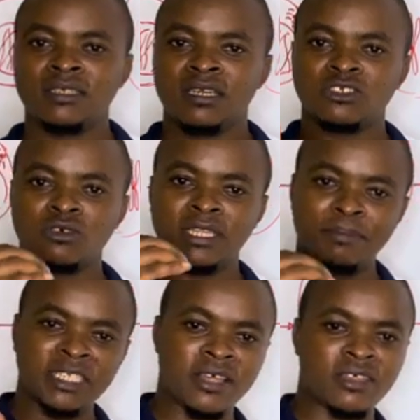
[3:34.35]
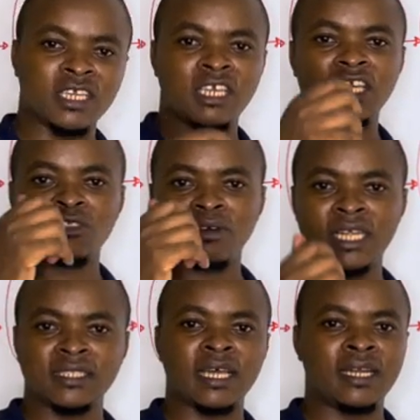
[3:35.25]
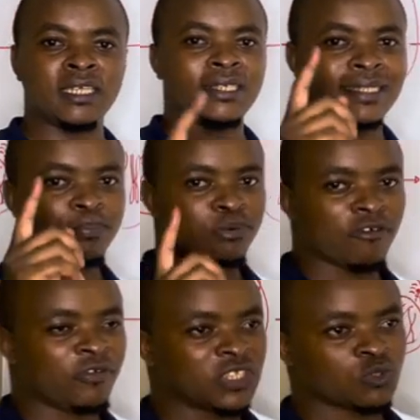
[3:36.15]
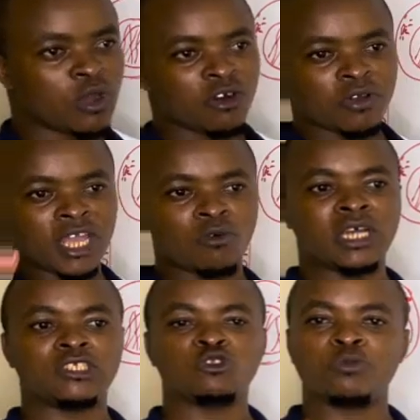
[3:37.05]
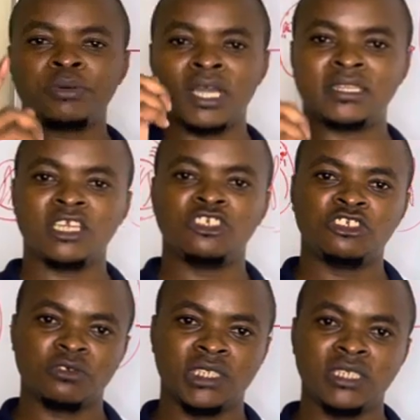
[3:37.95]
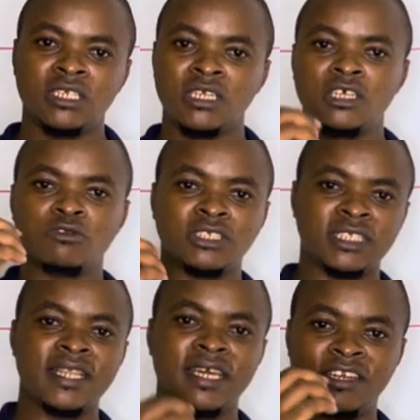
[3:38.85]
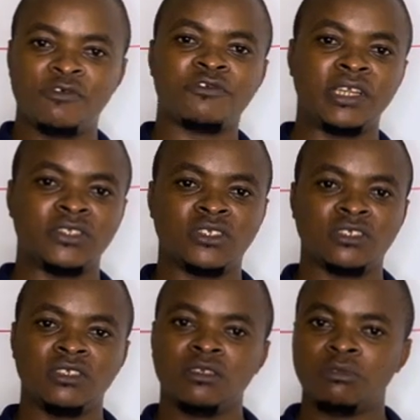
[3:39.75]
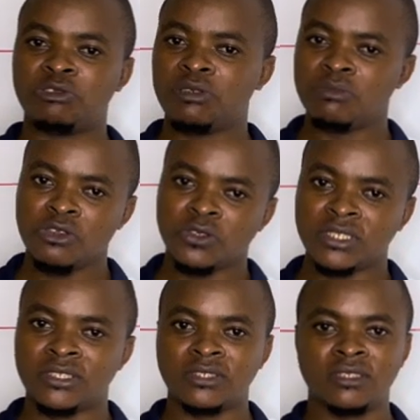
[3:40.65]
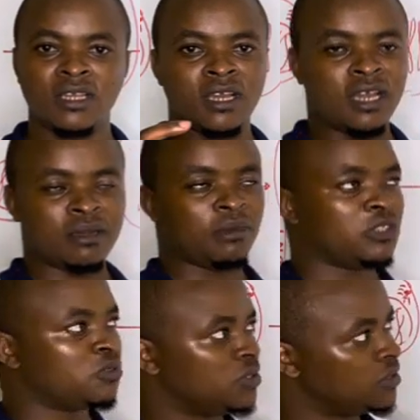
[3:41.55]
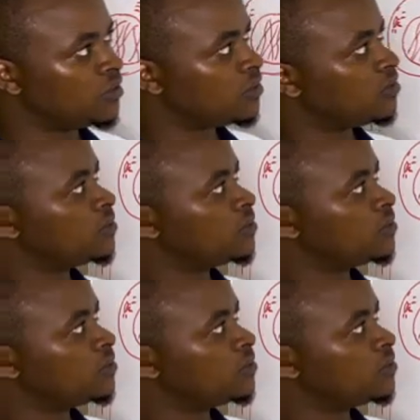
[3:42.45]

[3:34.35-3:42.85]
So the major thing here to understand is prophase 1, where I want you to pay attention to see the difference between meiosis and mitosis.